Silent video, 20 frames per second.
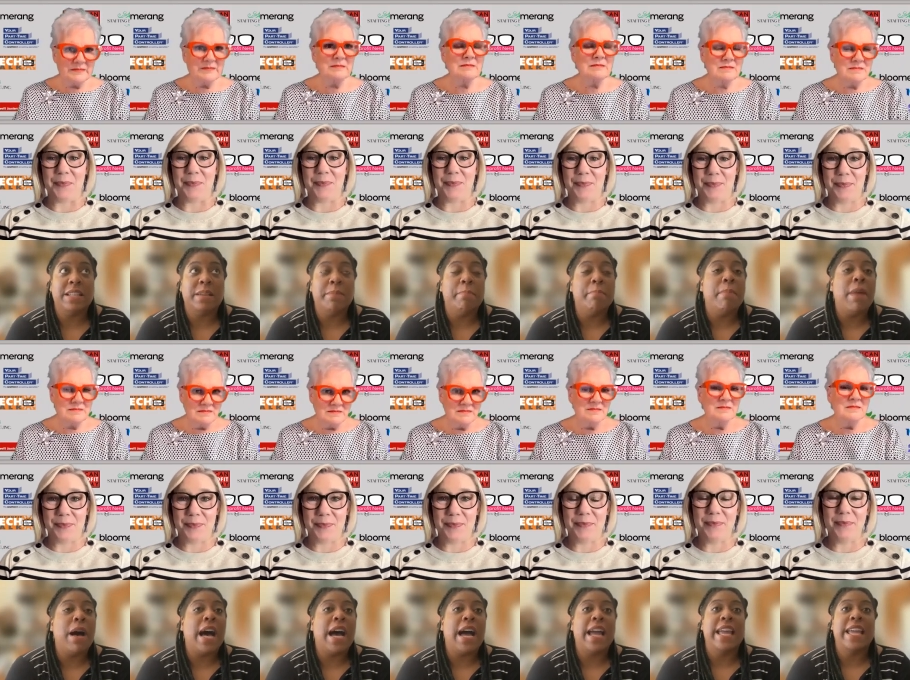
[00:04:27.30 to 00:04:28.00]
Speaker 1: to
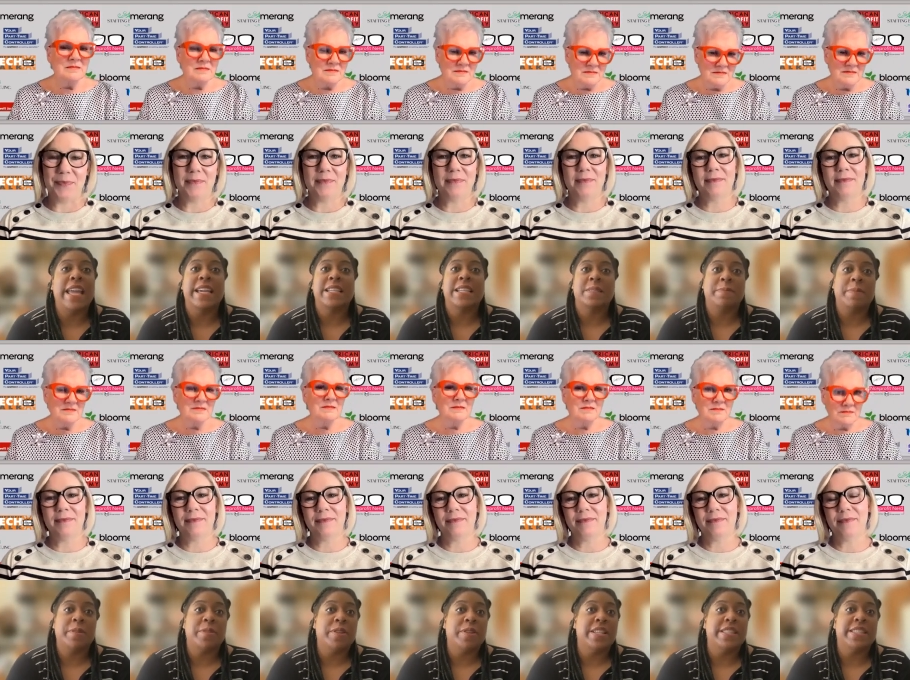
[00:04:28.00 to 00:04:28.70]
my
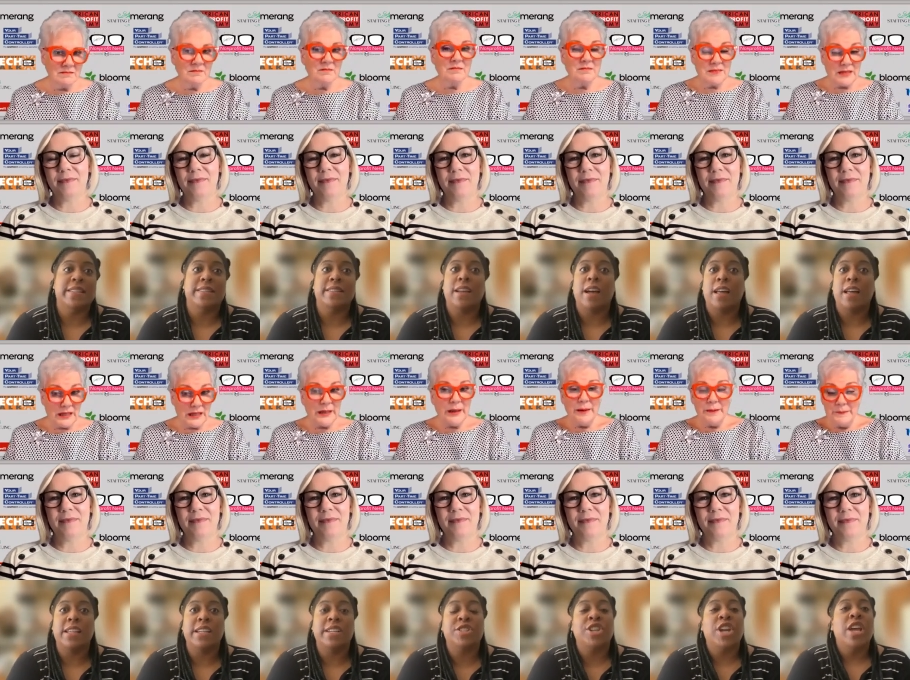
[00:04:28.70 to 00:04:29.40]
experience and
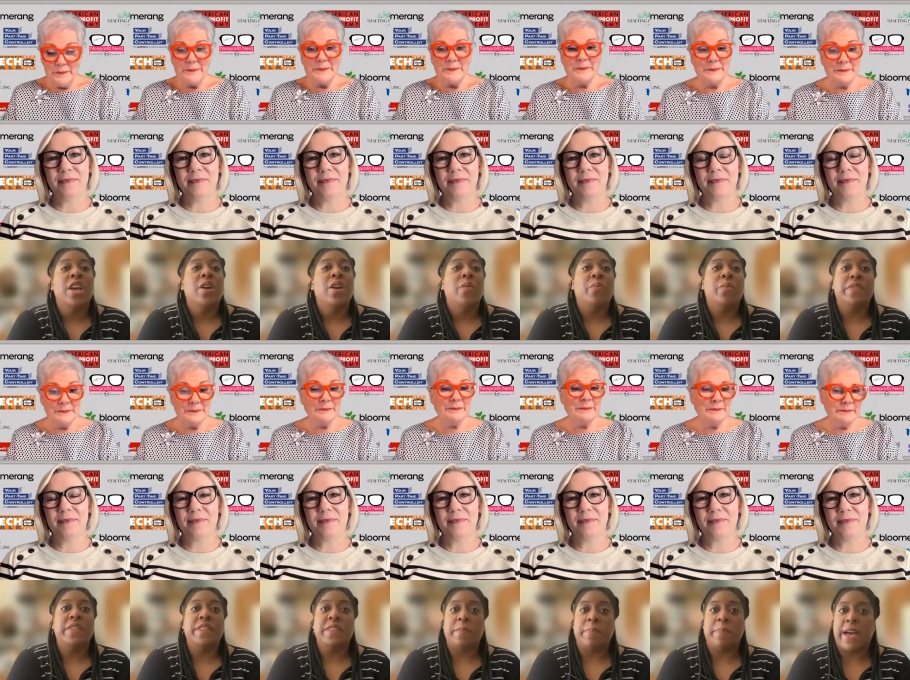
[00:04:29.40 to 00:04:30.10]
knowledge
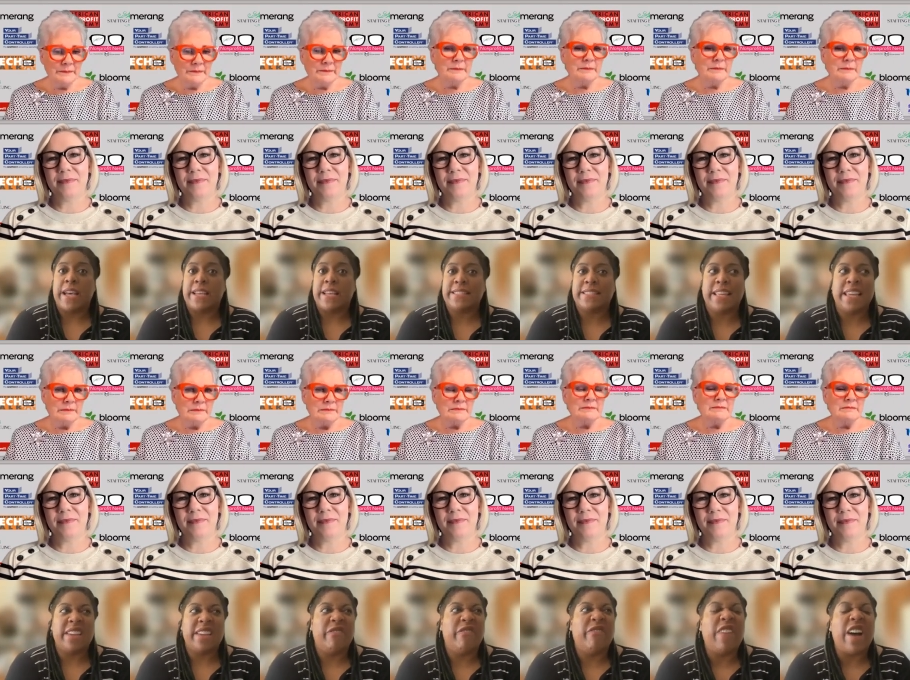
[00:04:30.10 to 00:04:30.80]
within the past like
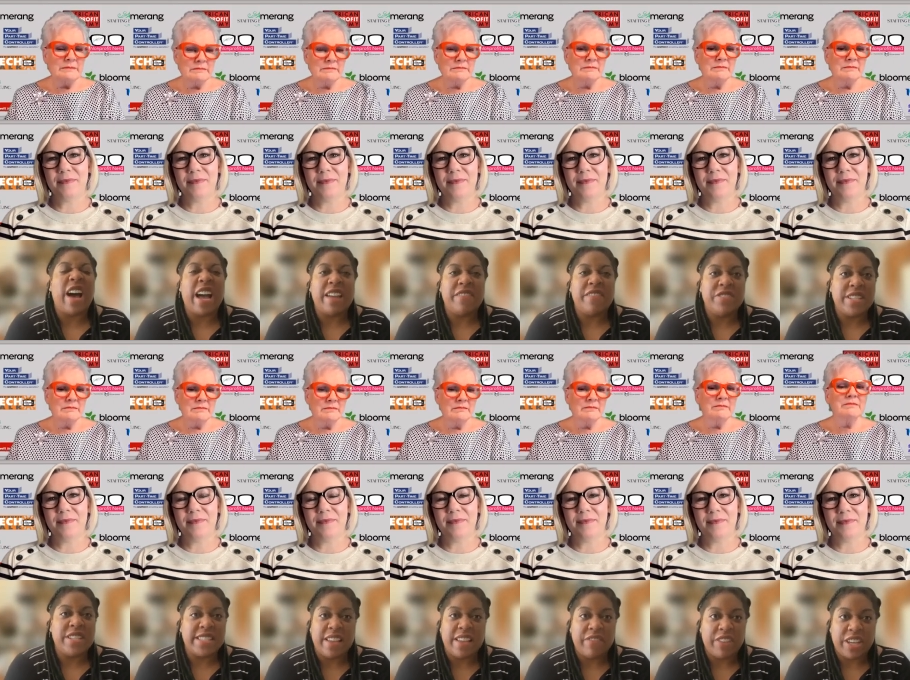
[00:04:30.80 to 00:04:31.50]
five to
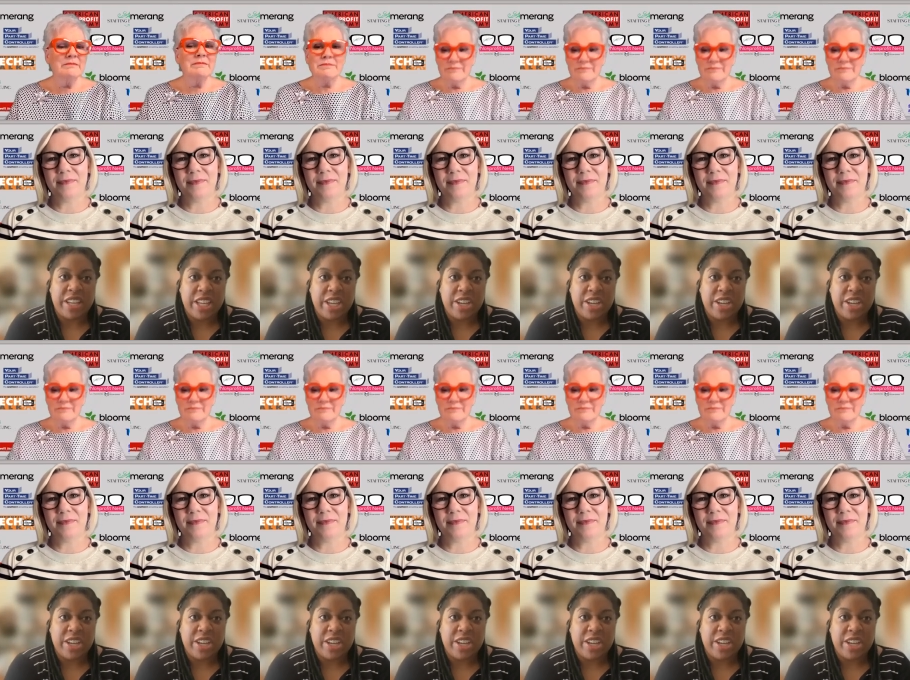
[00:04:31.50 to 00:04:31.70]
seven